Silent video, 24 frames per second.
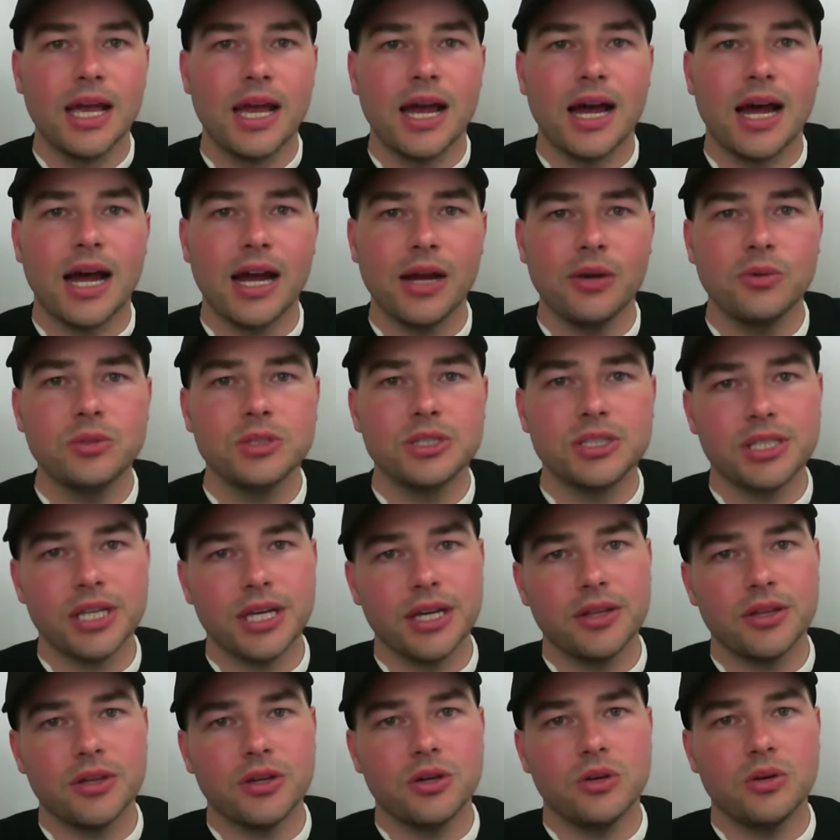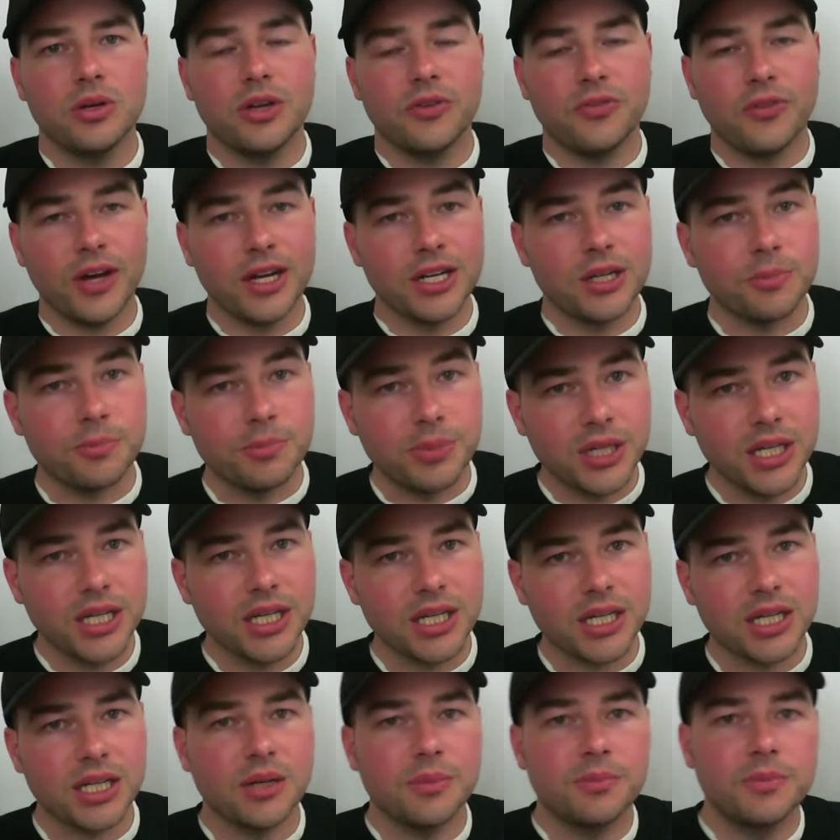I would say, though, if I had to
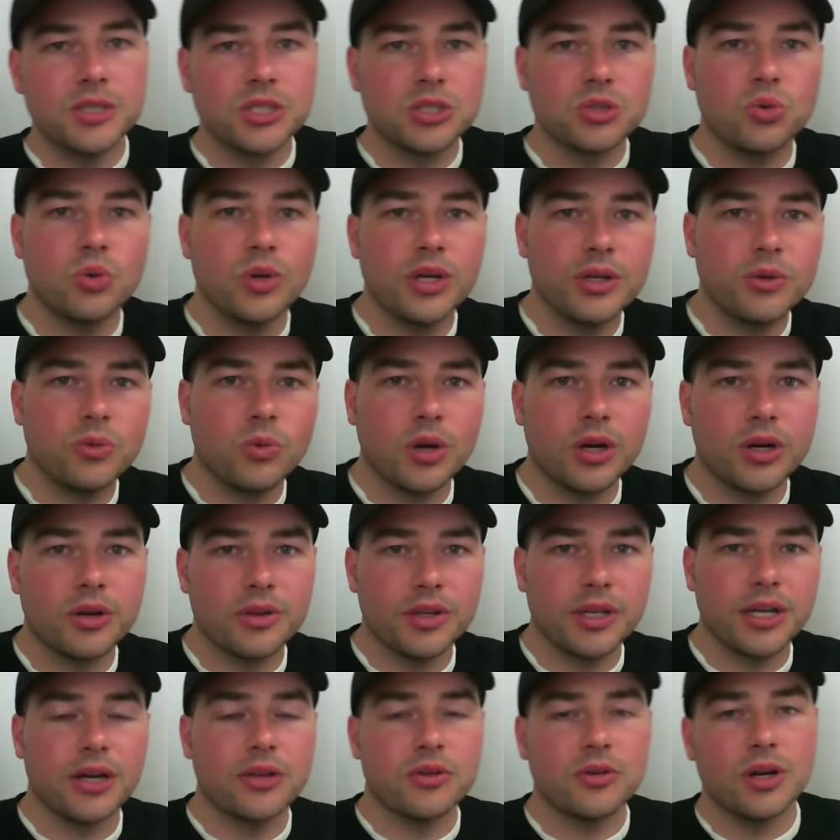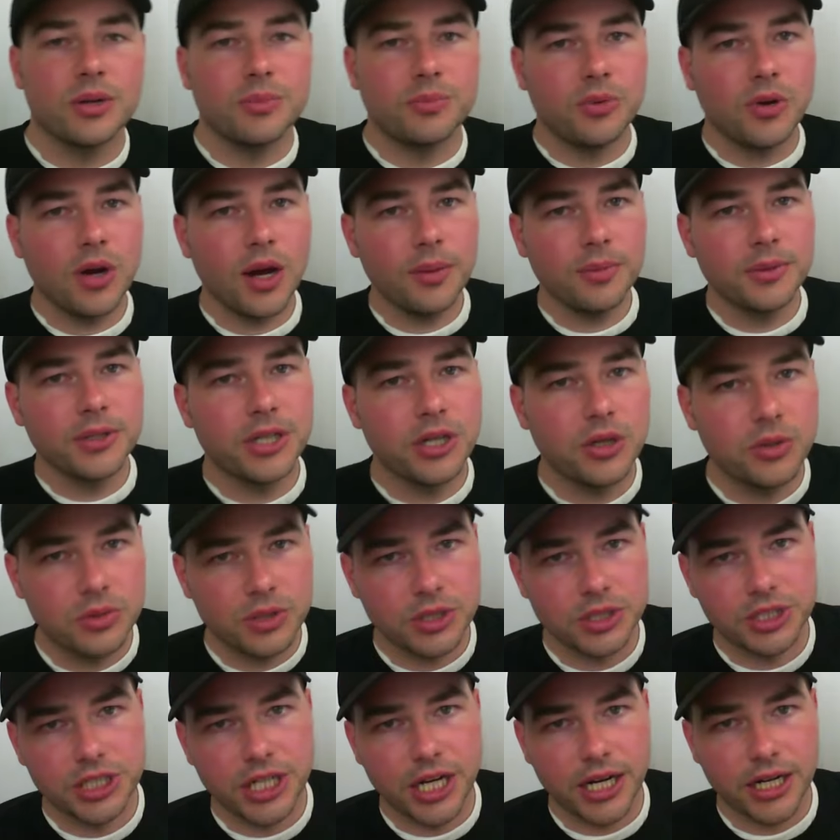pick between one or the other, I'd probably go with the
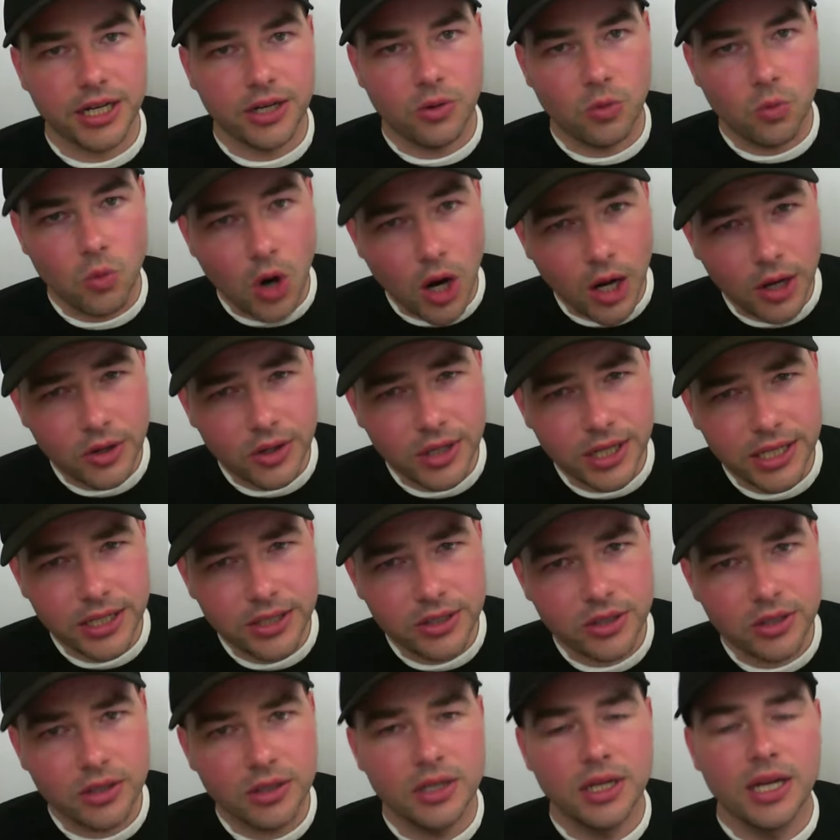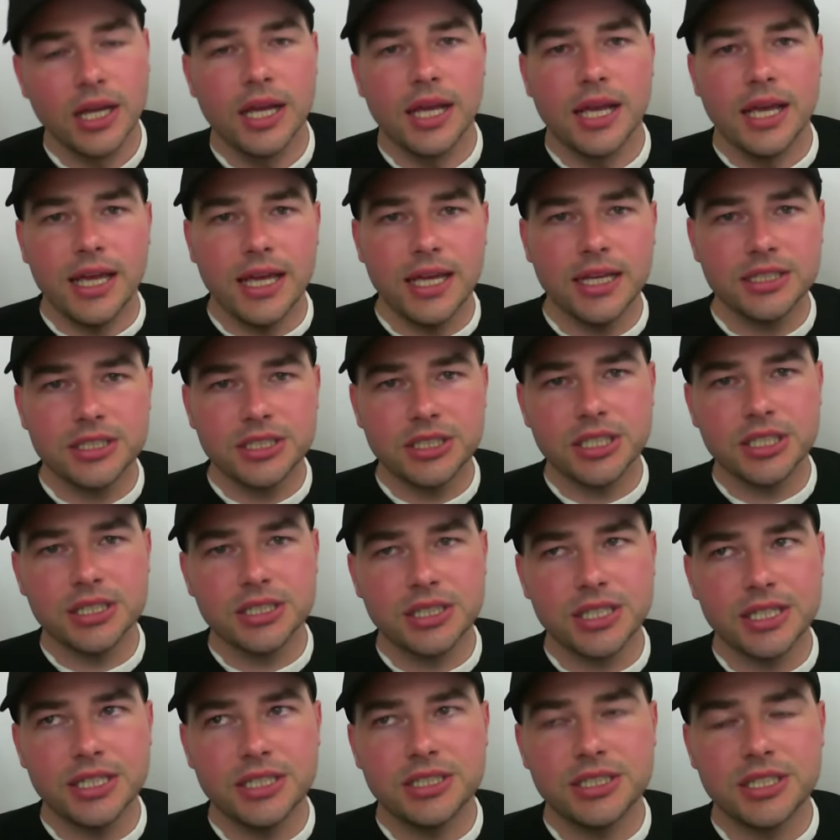jacket water heater. It's
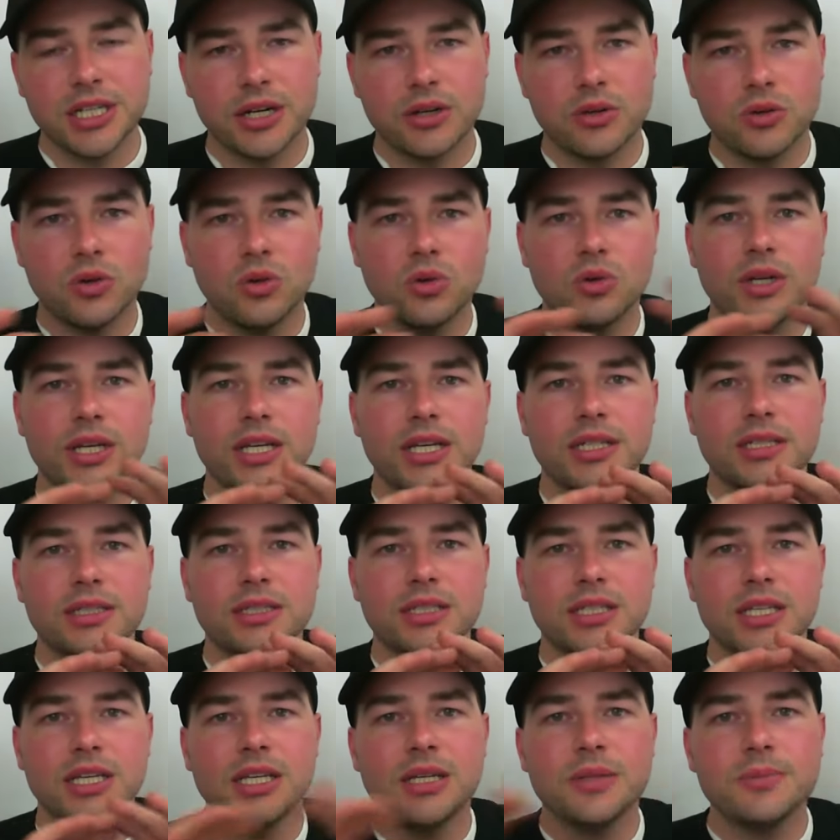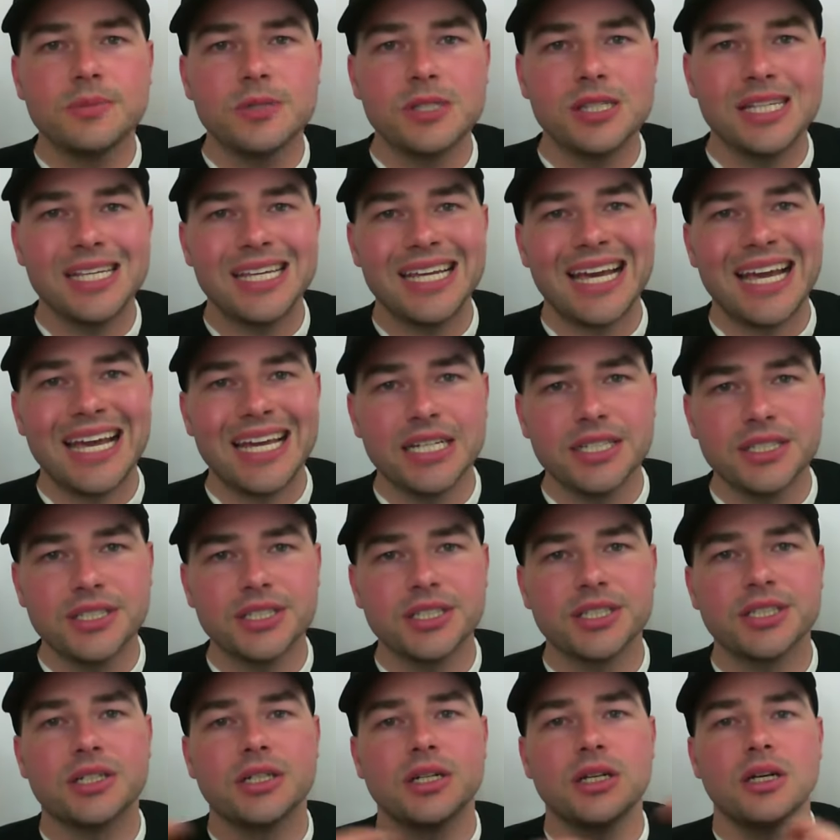just, in general, it keeps the
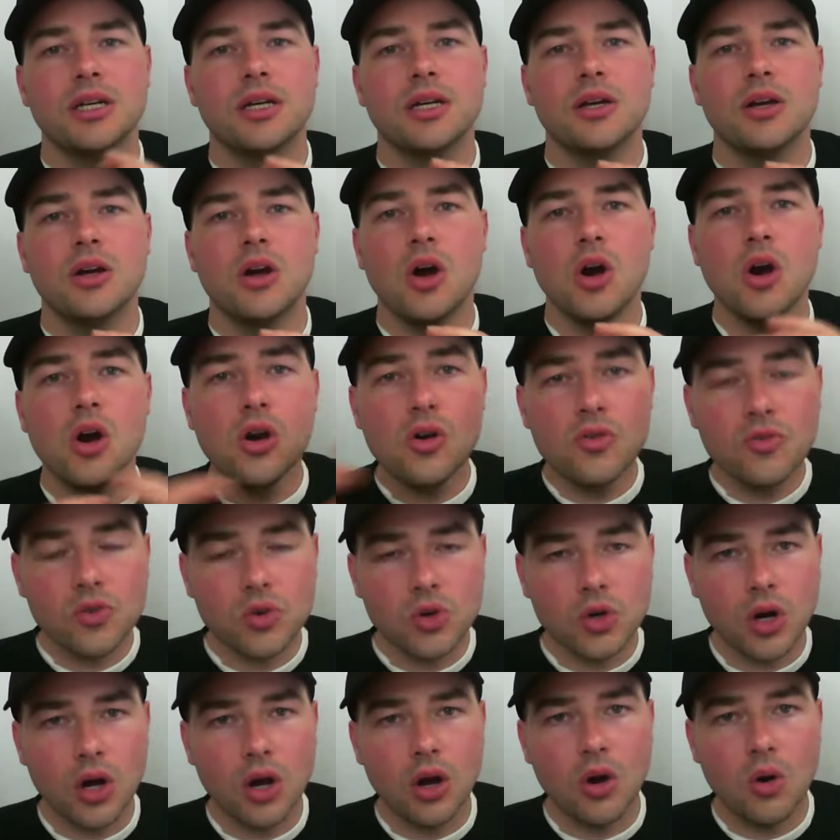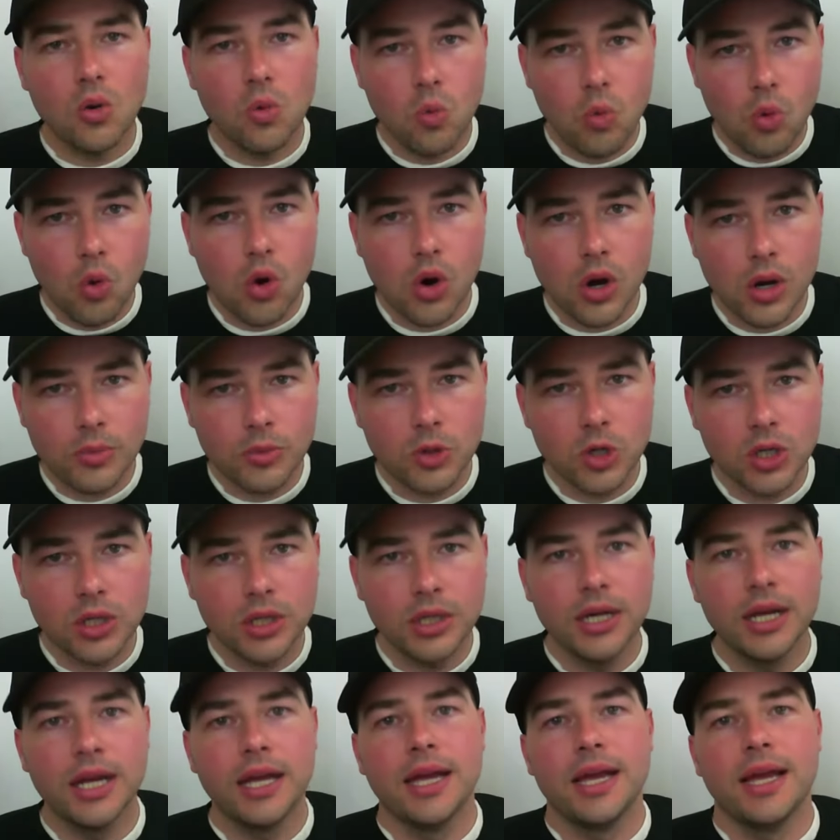engine overall warmer,
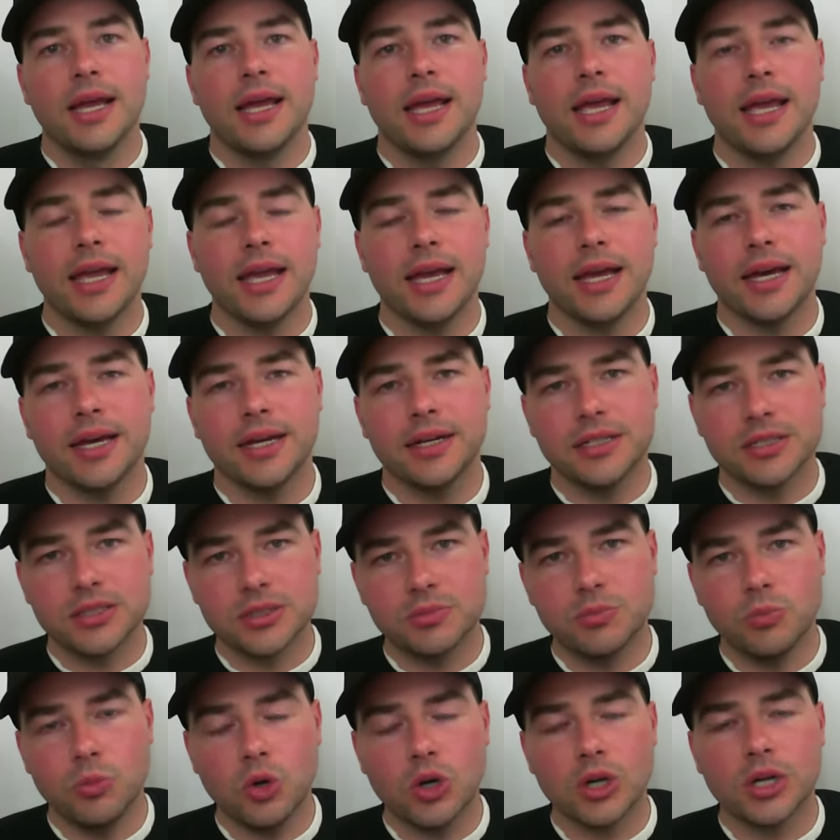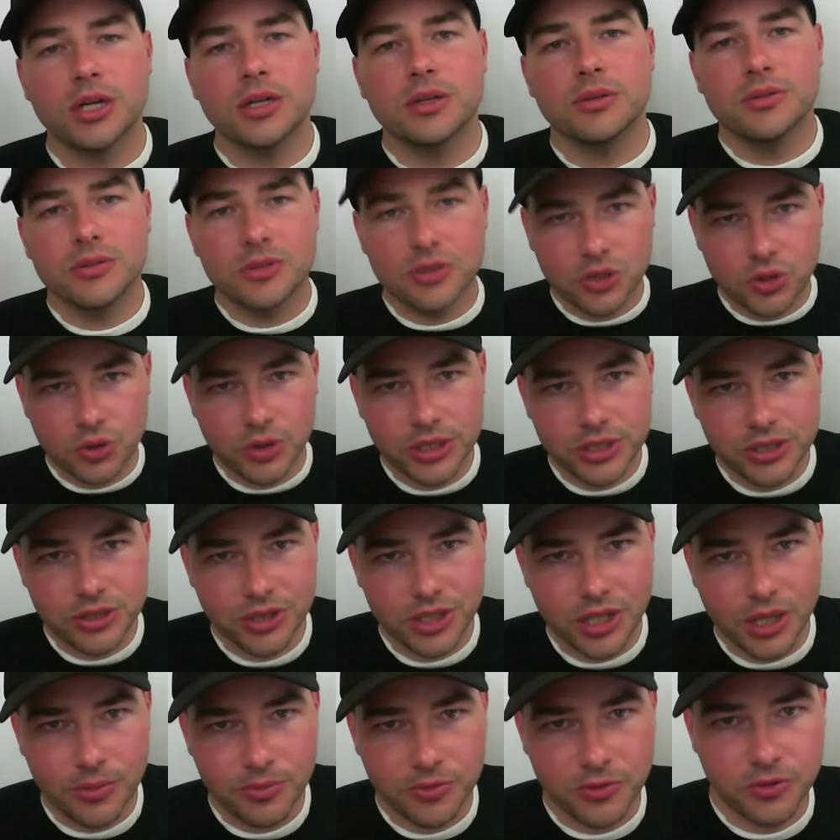and it's more creature
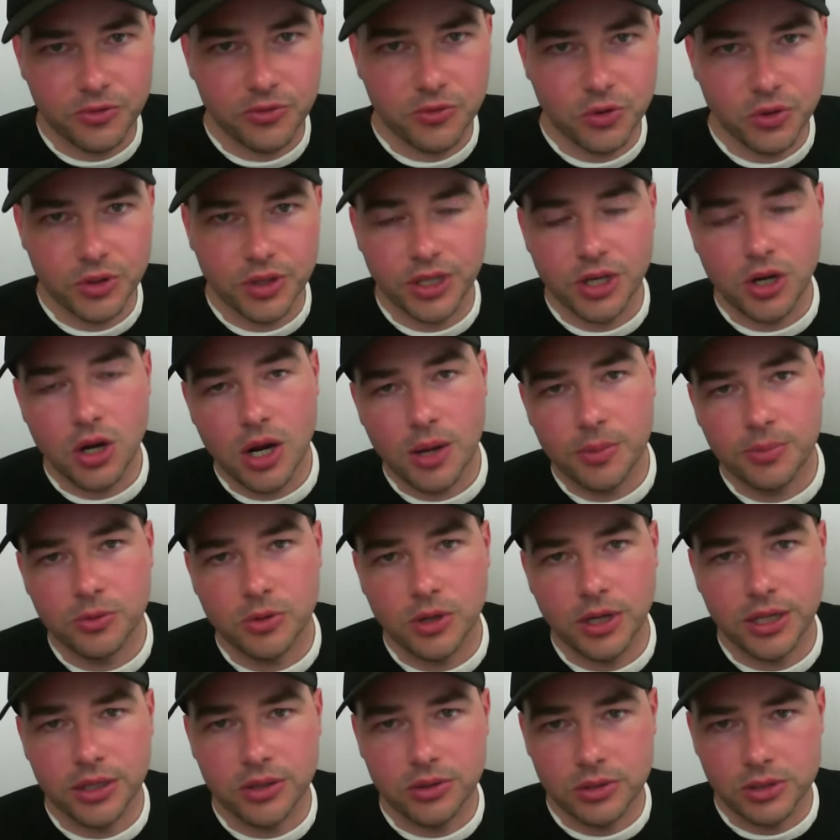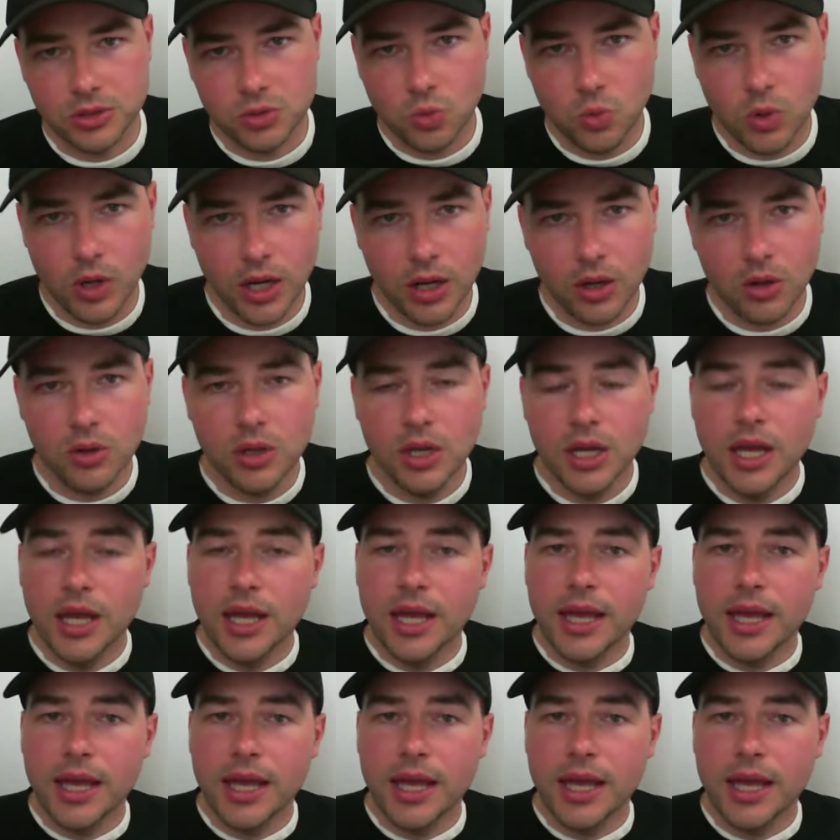comfort for the operator as well.